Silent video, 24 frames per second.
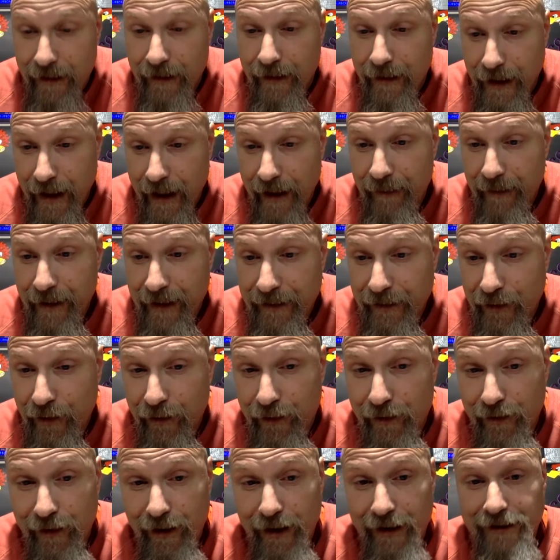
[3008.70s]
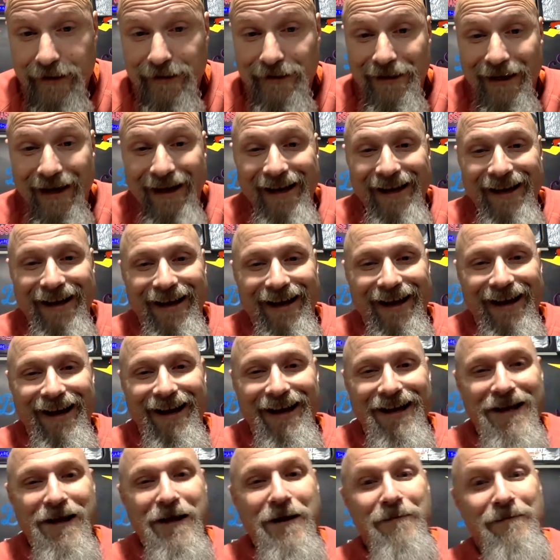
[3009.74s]
Yeah, me too, Chris.
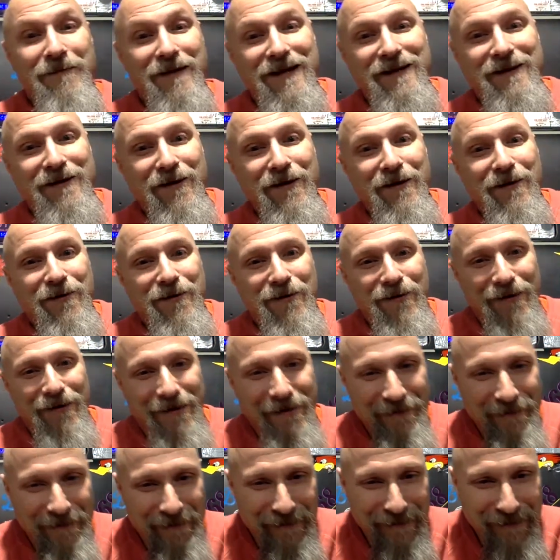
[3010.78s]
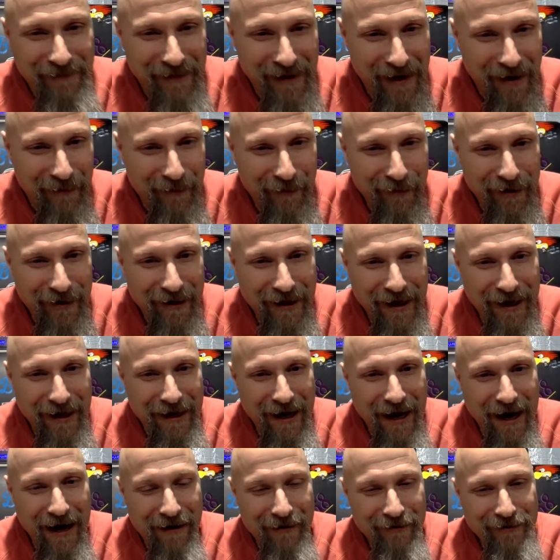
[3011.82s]
Me too. I work 8
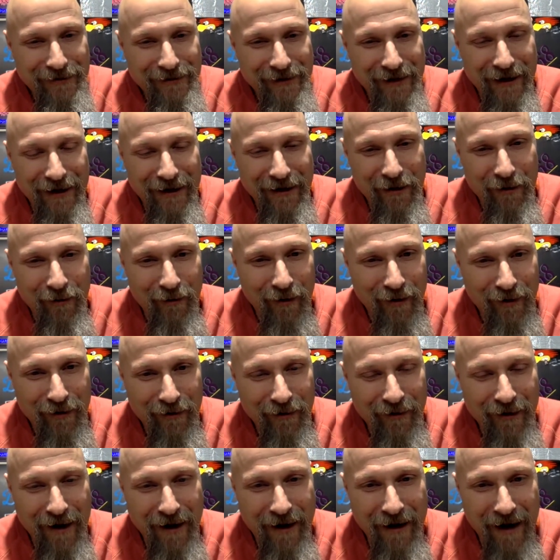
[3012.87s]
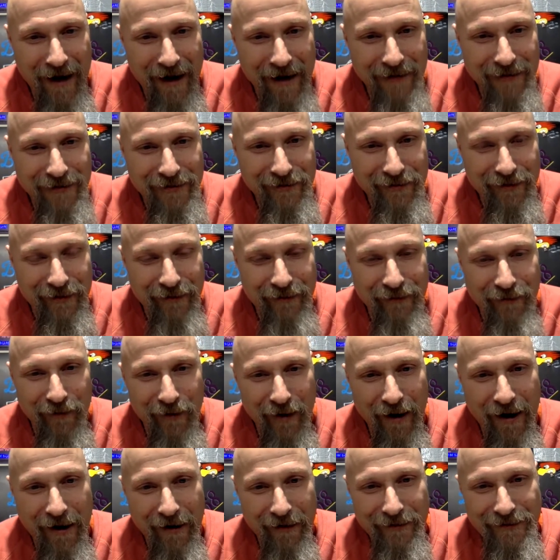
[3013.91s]
hours and I go work on that house 3 or
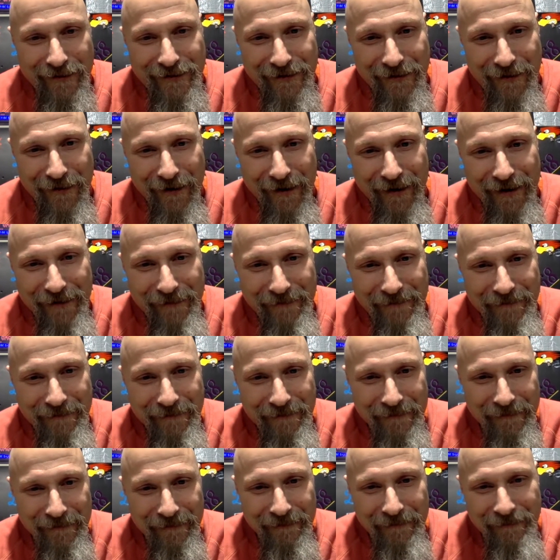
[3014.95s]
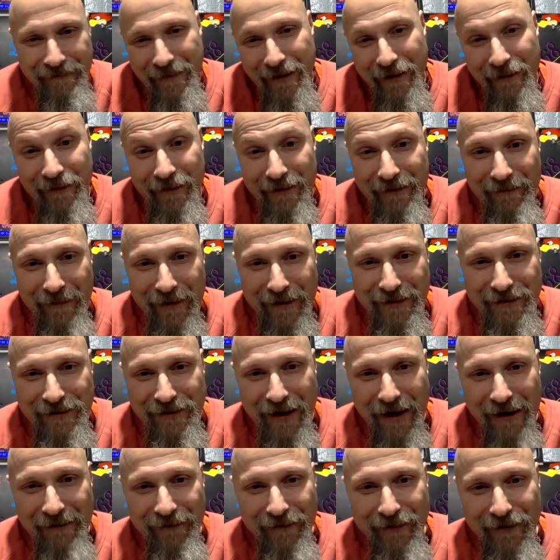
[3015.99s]
4 hours a night. I don't leave much
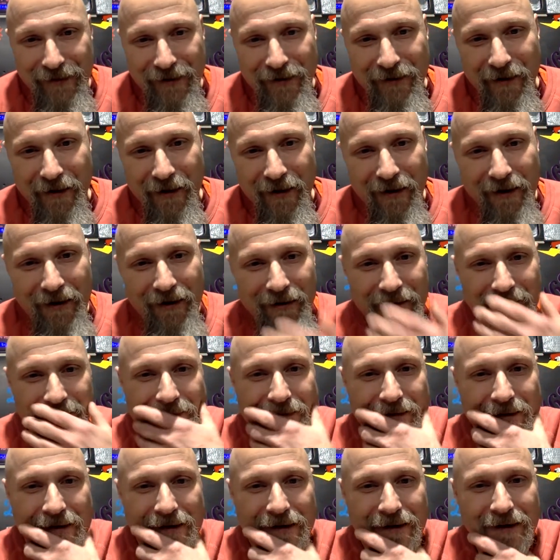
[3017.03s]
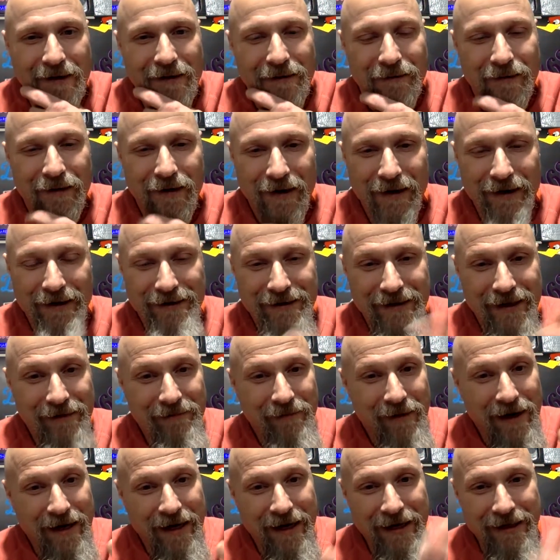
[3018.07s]
time for the car. But like I said,
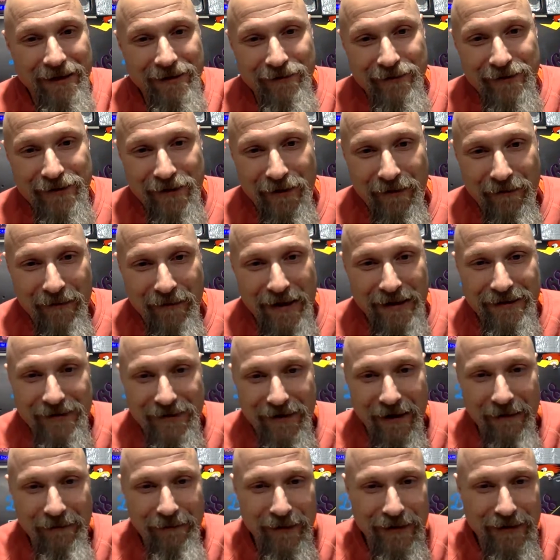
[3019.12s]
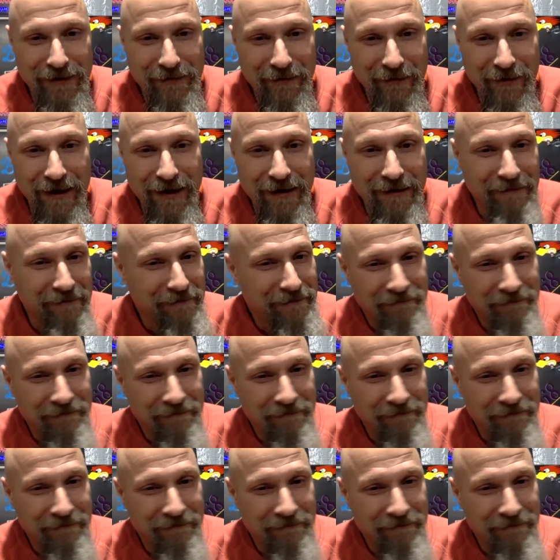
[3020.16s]
my hands were so messed up this week.